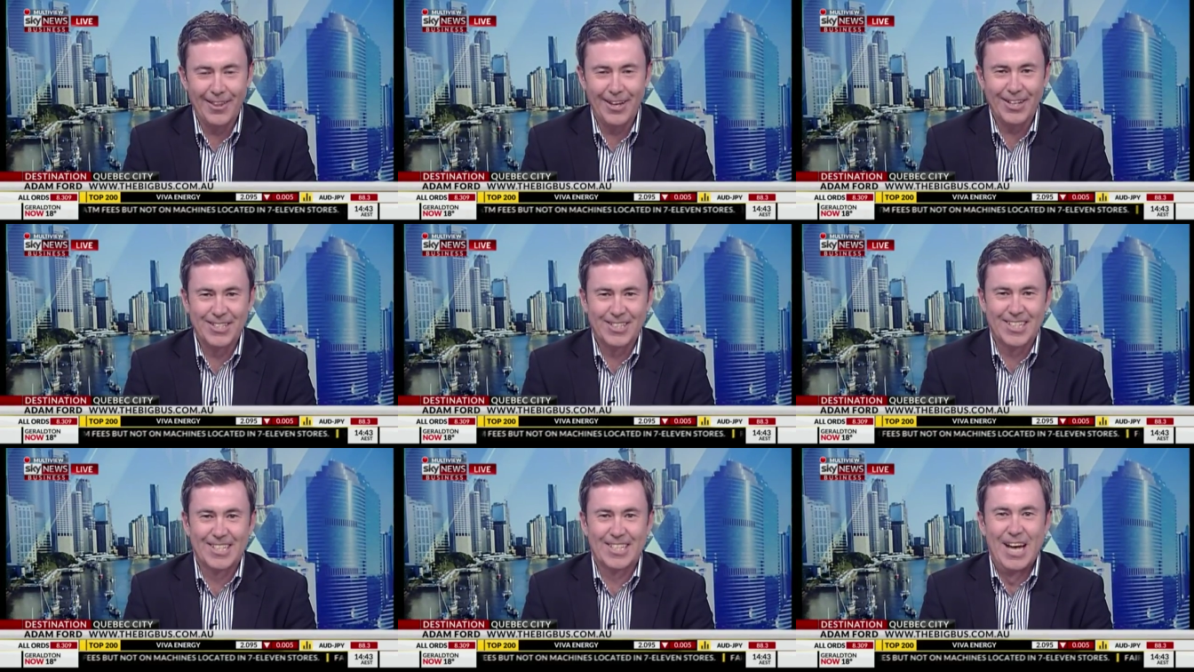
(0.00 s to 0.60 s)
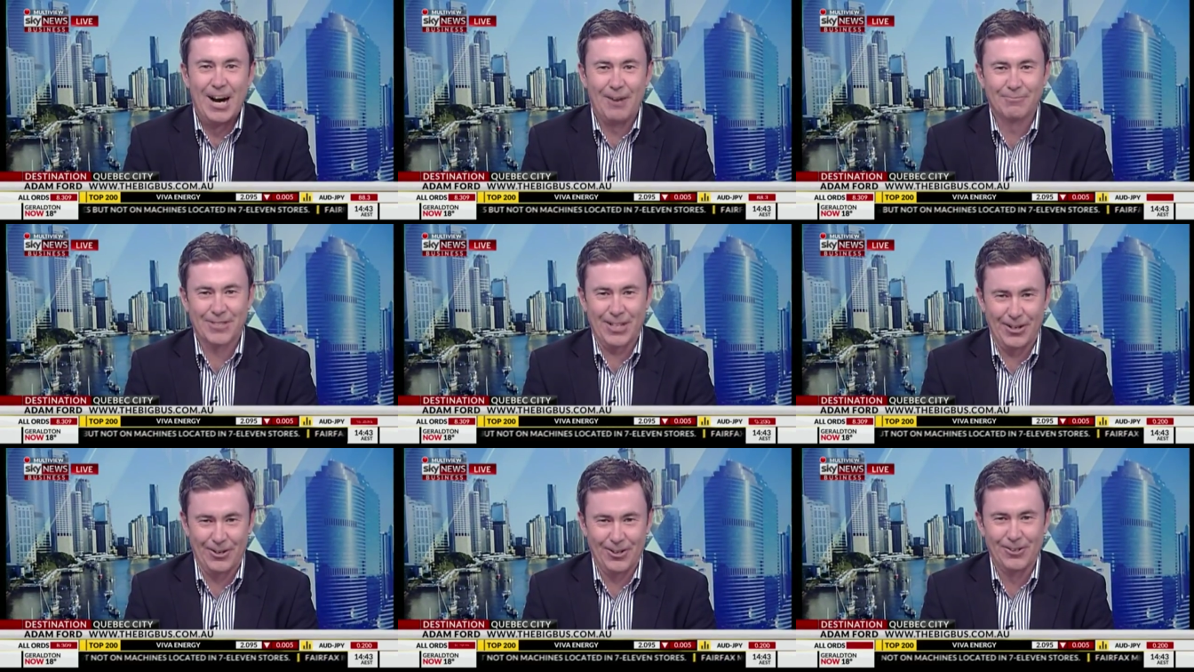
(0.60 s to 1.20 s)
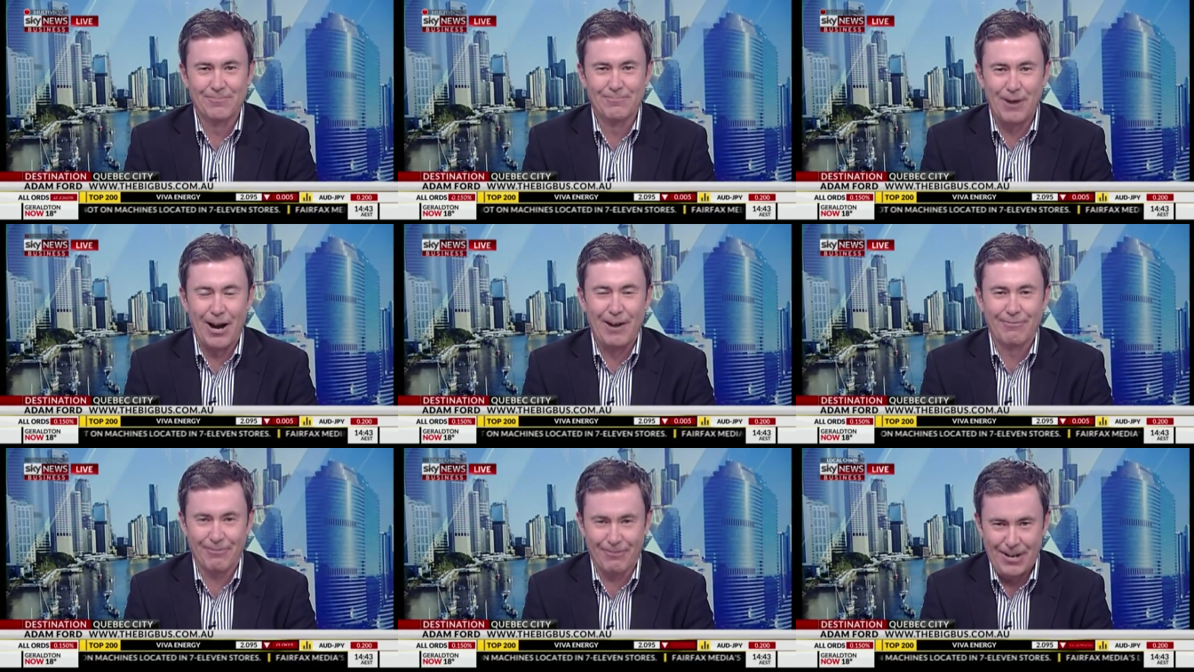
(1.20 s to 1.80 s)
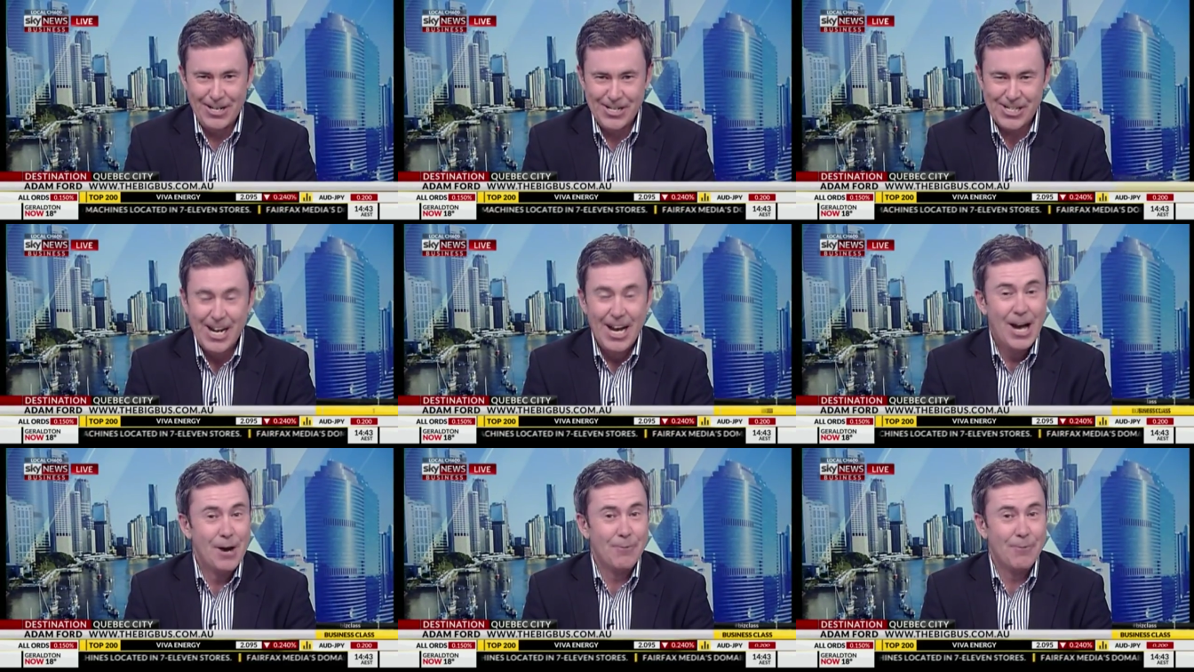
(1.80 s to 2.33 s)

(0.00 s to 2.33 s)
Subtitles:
that is the sum total of my French.